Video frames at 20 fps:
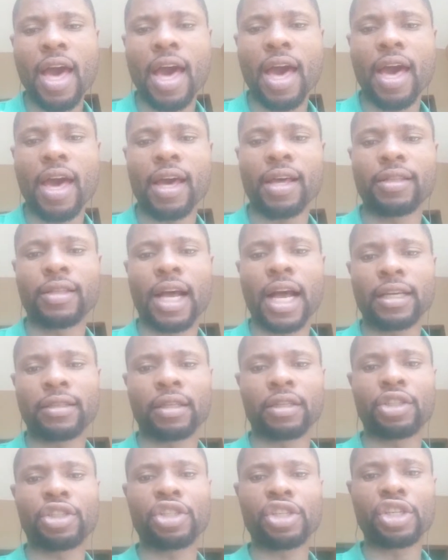and as
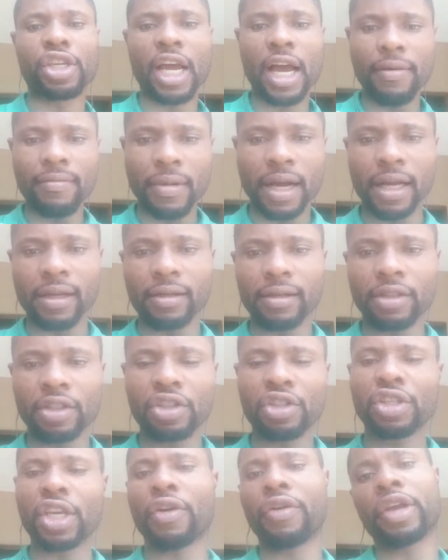a chairman
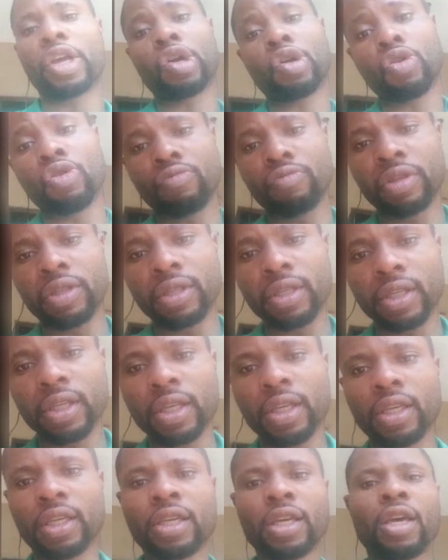steering committee